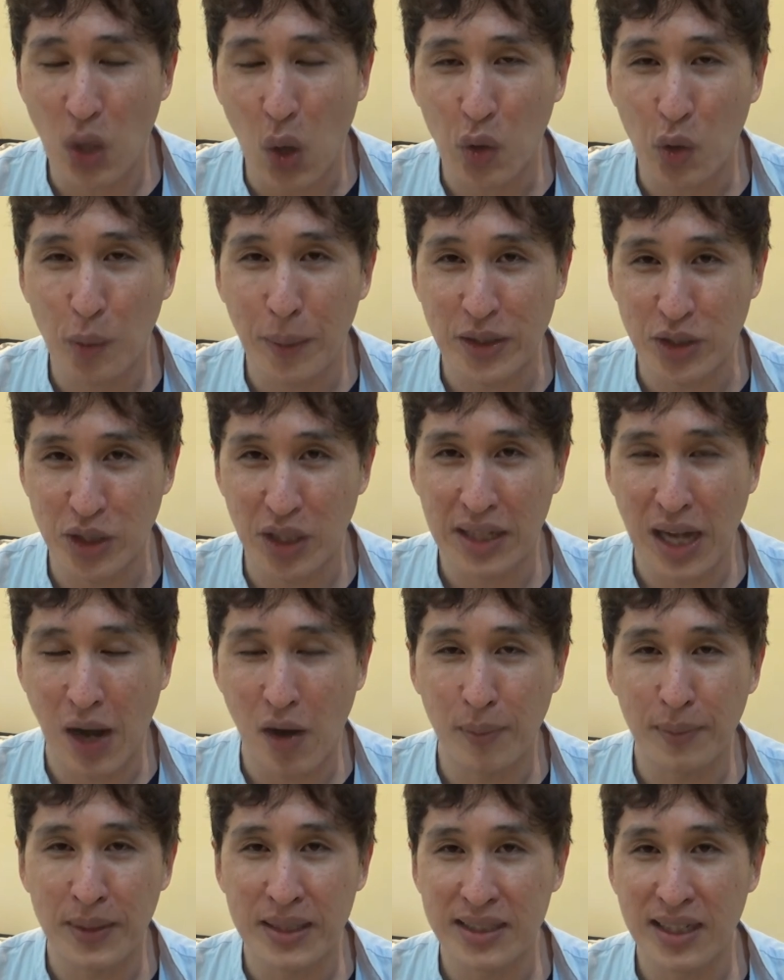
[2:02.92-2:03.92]
occupational
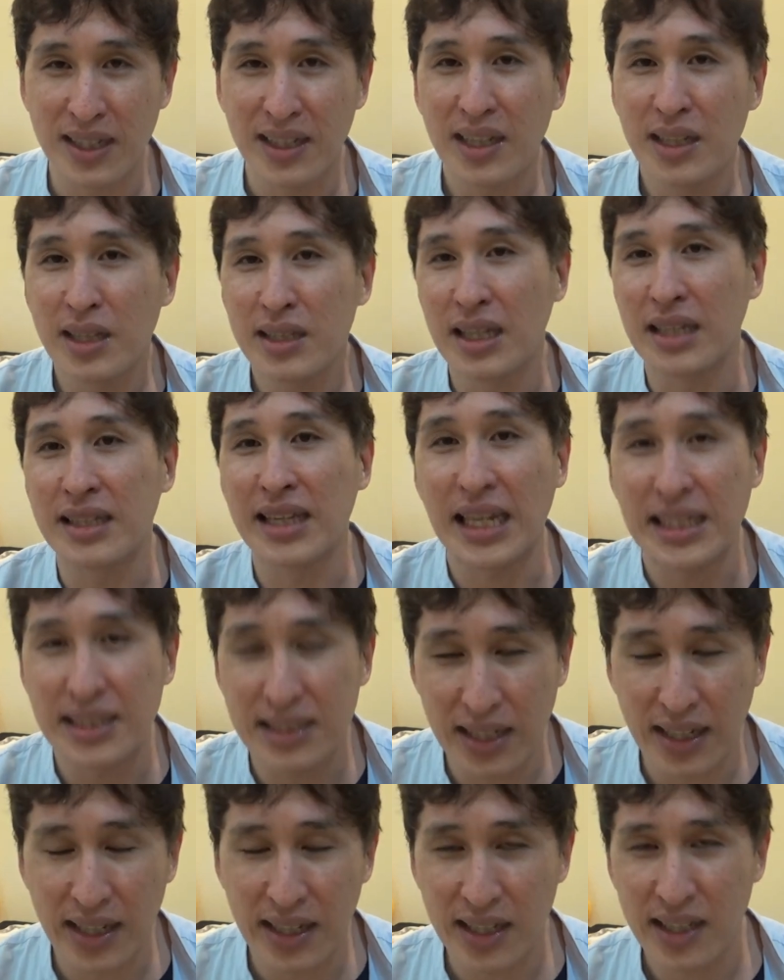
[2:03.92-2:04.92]
therapist the next
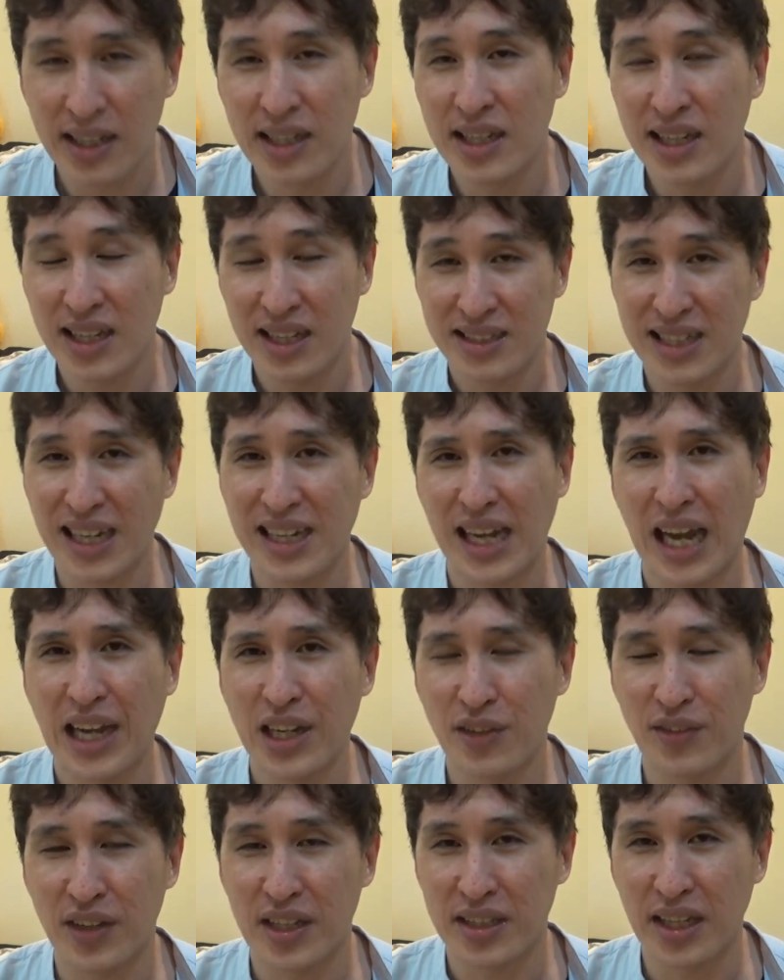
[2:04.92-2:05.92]
day. That kind
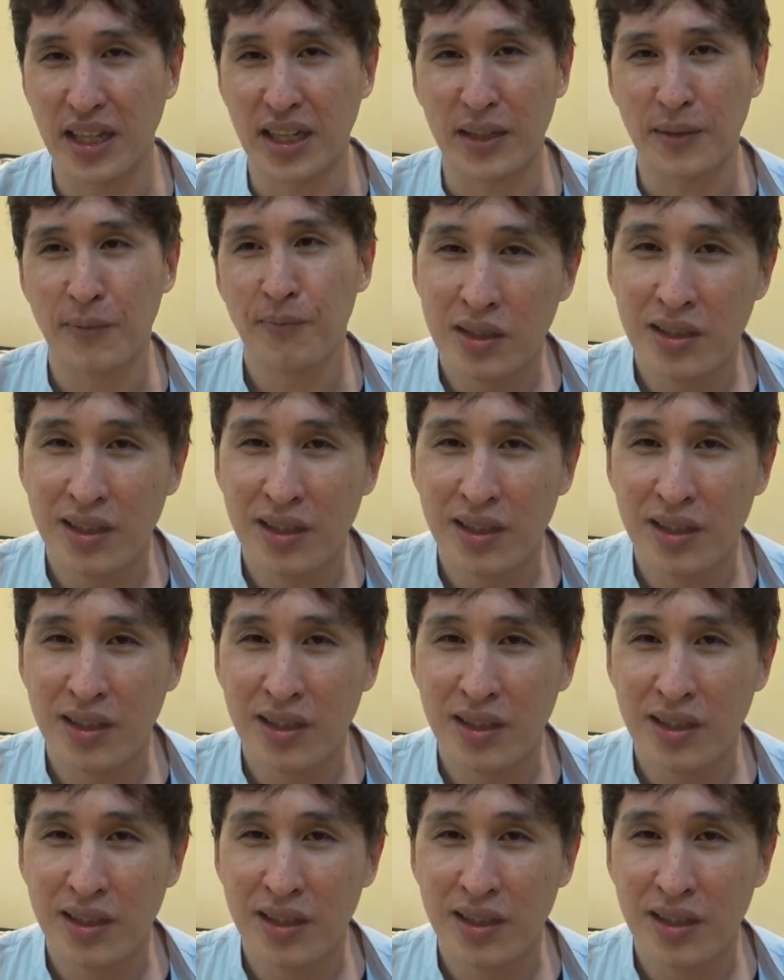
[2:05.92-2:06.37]
of a thing.